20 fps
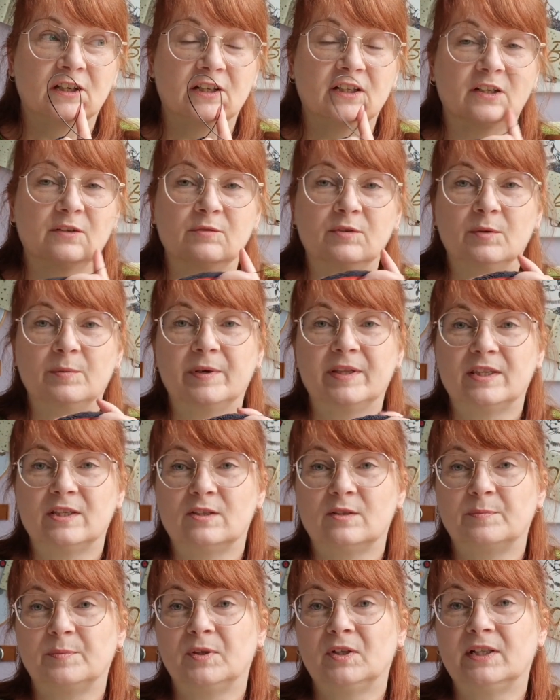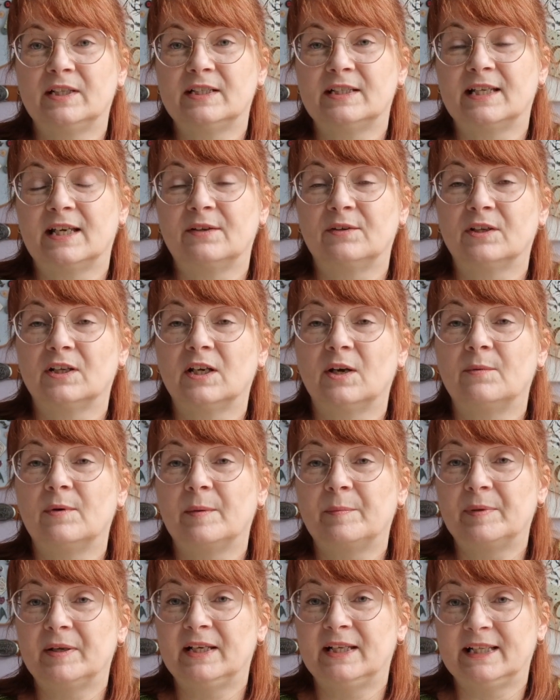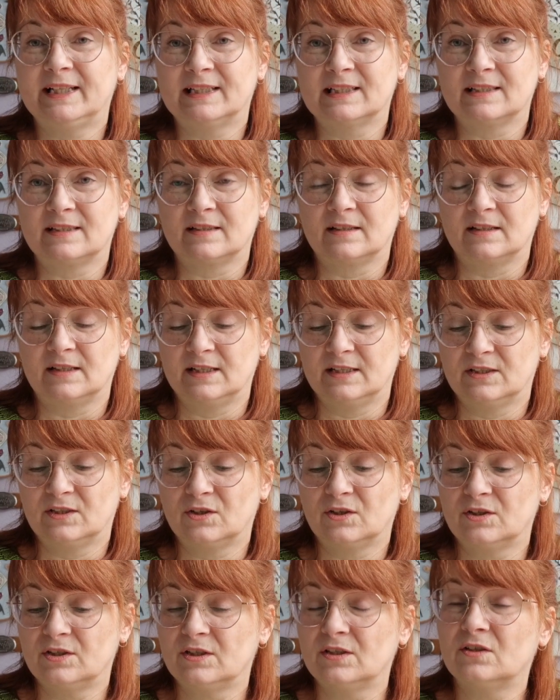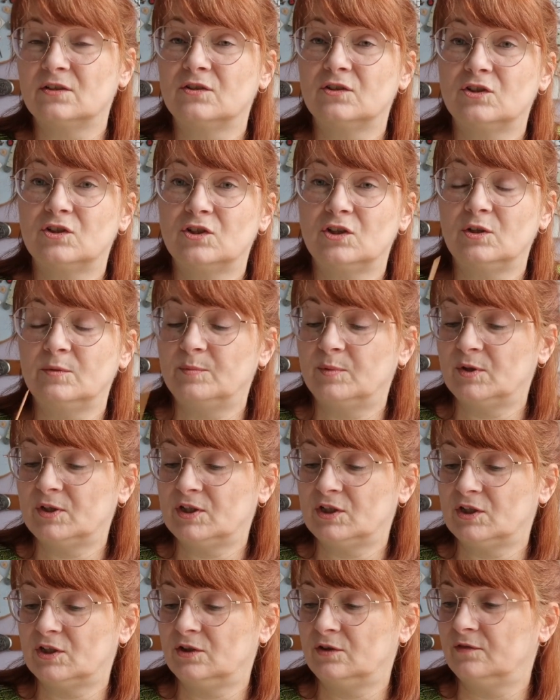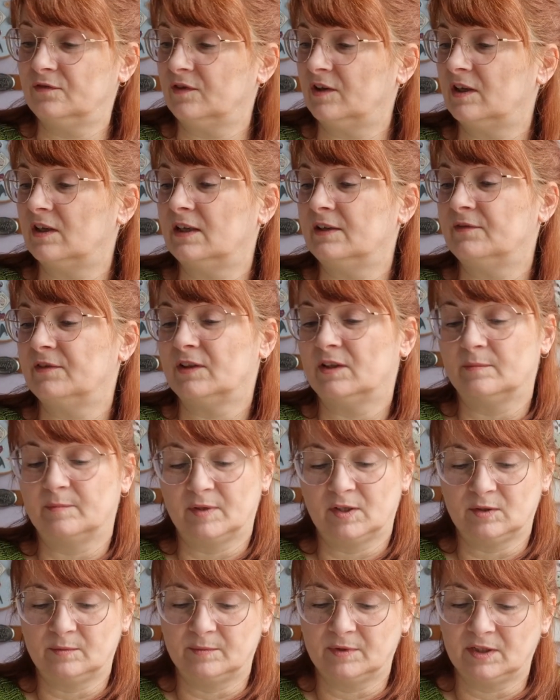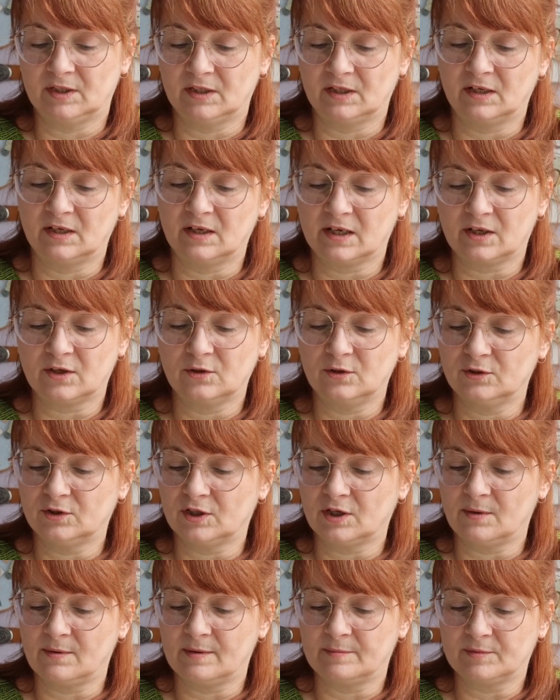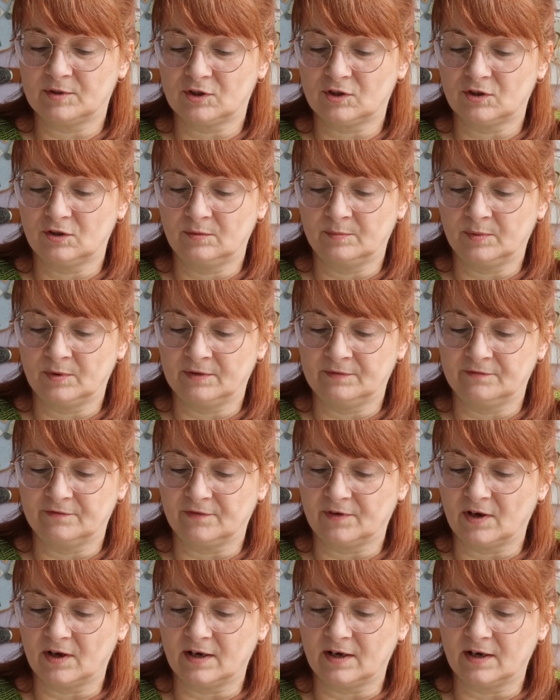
I don't know whether to pull it down and go up a needle size, because it's on 2.25 at the moment, and I could go up to 2.5.